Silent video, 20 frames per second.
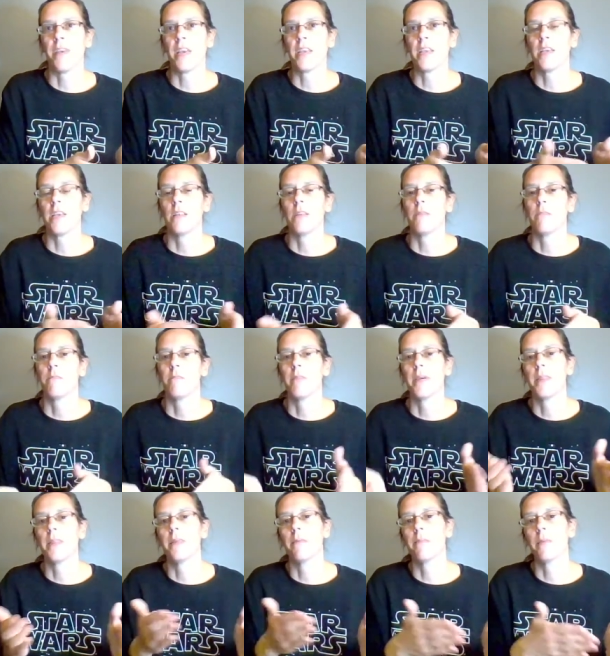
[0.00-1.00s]
thinking,
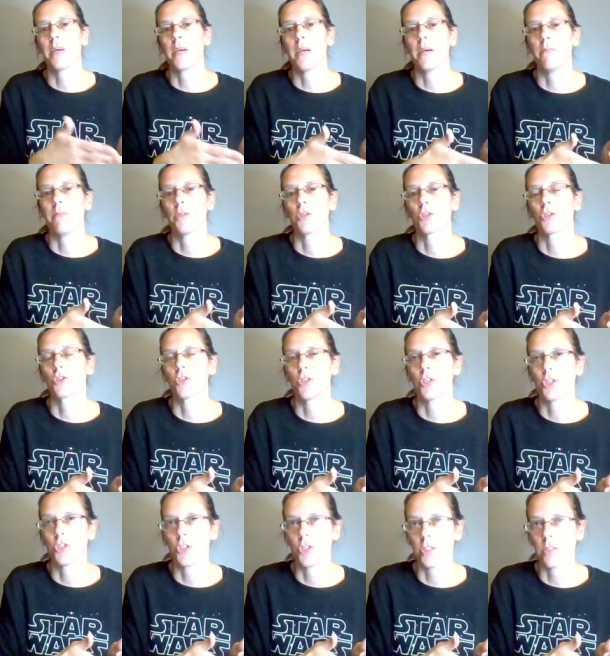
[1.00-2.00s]
made them become a
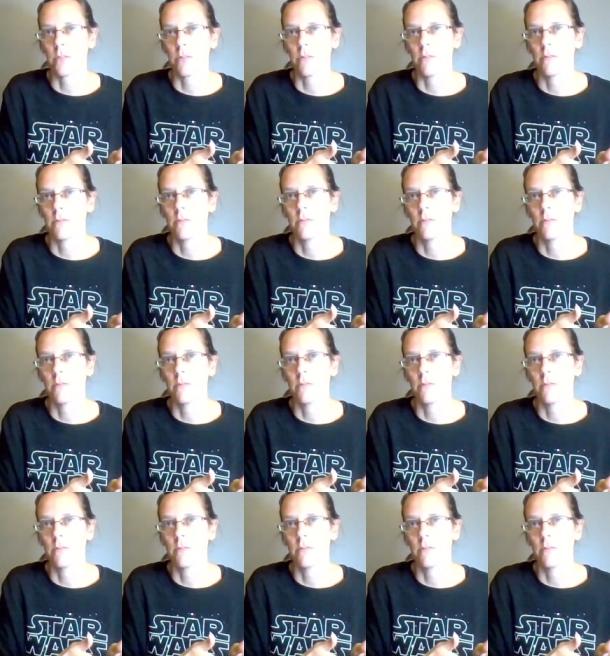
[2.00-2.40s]
Christian?